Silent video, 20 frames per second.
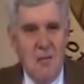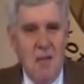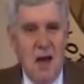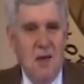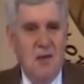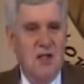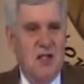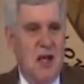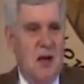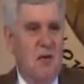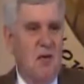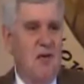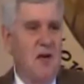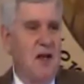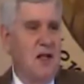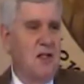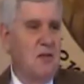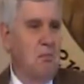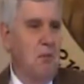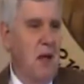Maybe some of
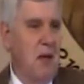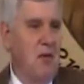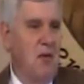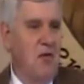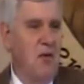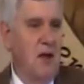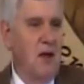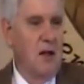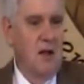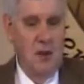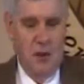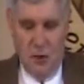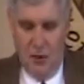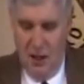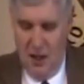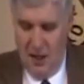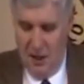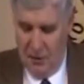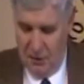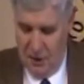us maybe feel a little
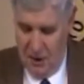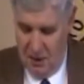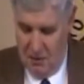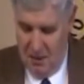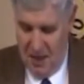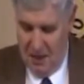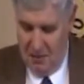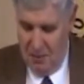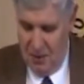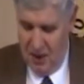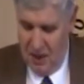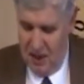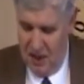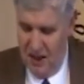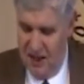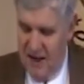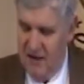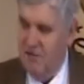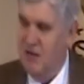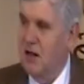guilty about
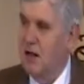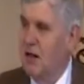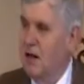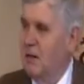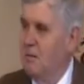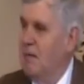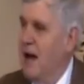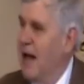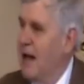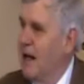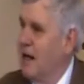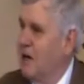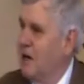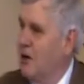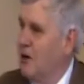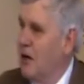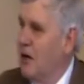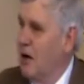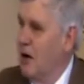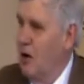bringing leavening back into
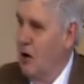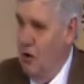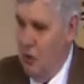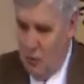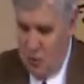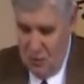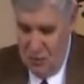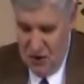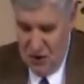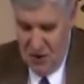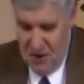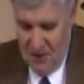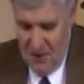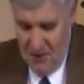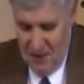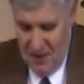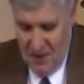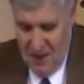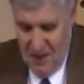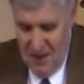our homes.
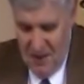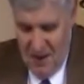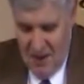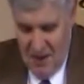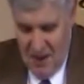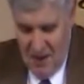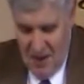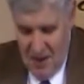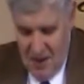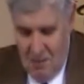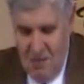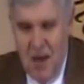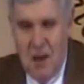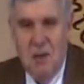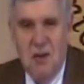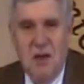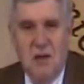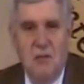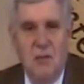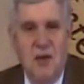
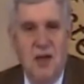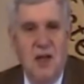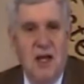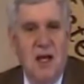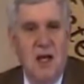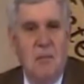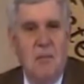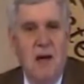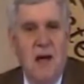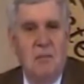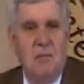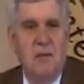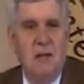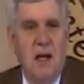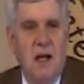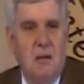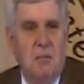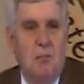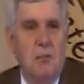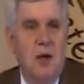Maybe we think about
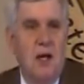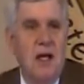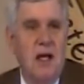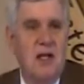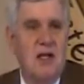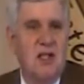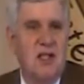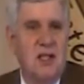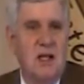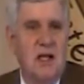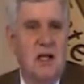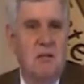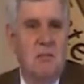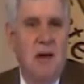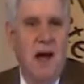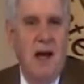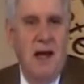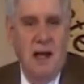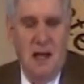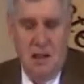like bringing sin
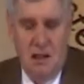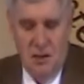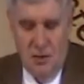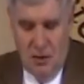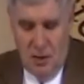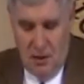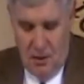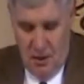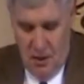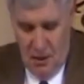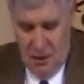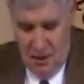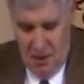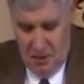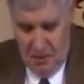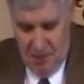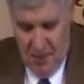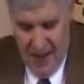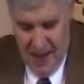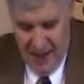back into our,
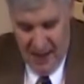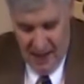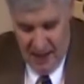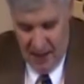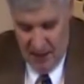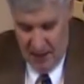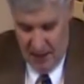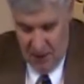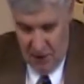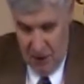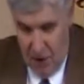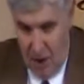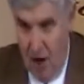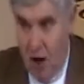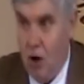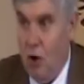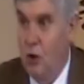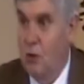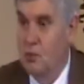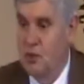back into our
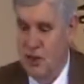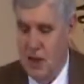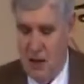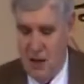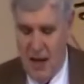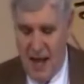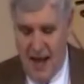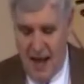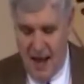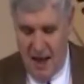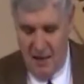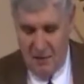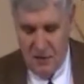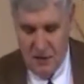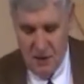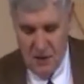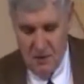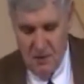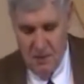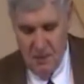homes, our
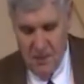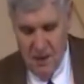lives.